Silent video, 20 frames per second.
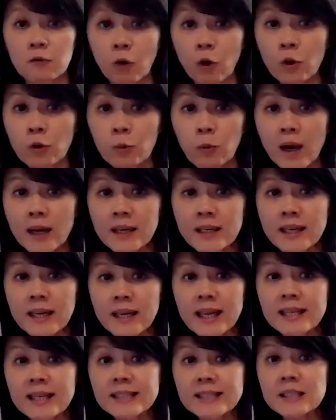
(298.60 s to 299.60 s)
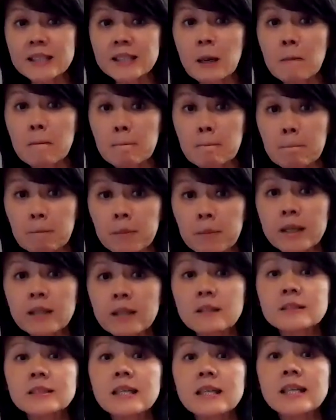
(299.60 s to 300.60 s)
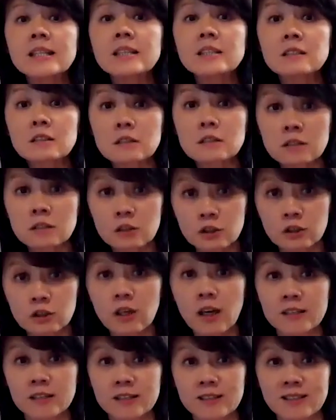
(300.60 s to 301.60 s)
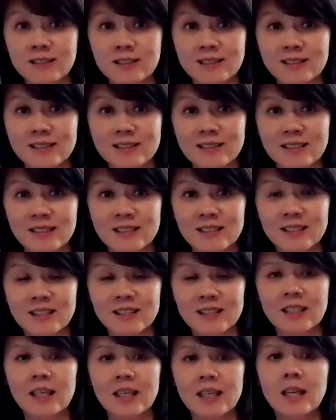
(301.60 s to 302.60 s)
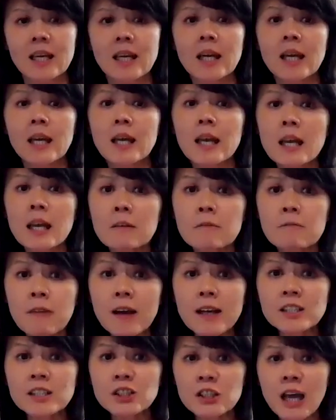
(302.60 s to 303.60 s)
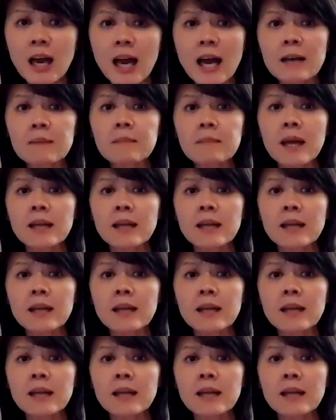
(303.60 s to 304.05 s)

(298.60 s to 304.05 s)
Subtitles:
Fourth one is building trust. Invest time